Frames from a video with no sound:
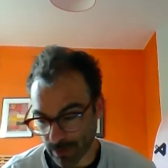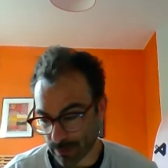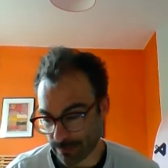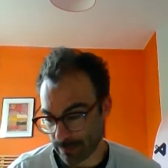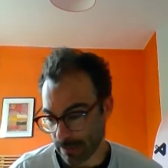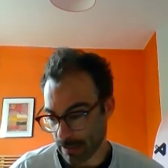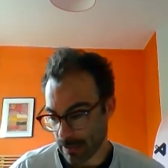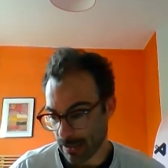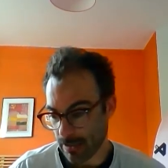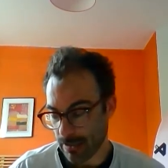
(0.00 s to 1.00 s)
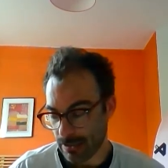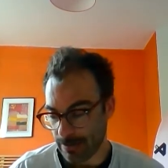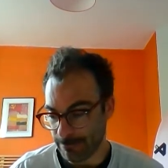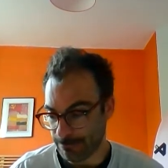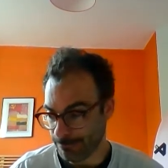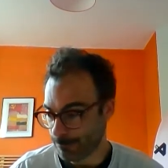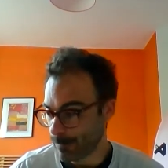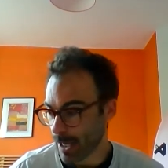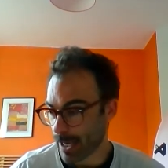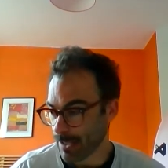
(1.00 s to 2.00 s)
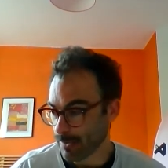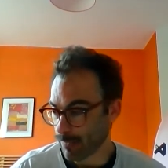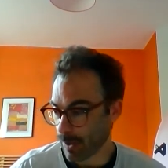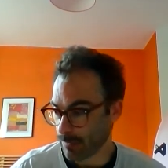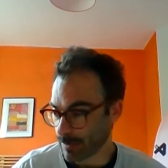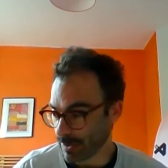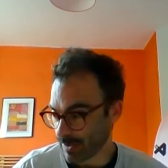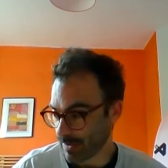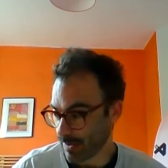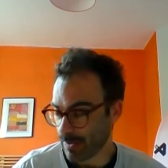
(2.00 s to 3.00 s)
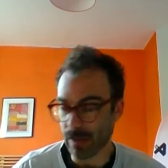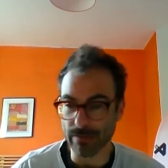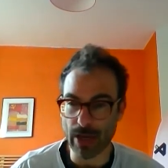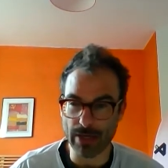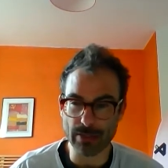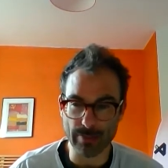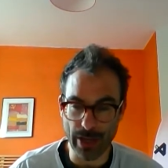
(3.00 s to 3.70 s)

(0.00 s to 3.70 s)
of the hands of government, this kind of extra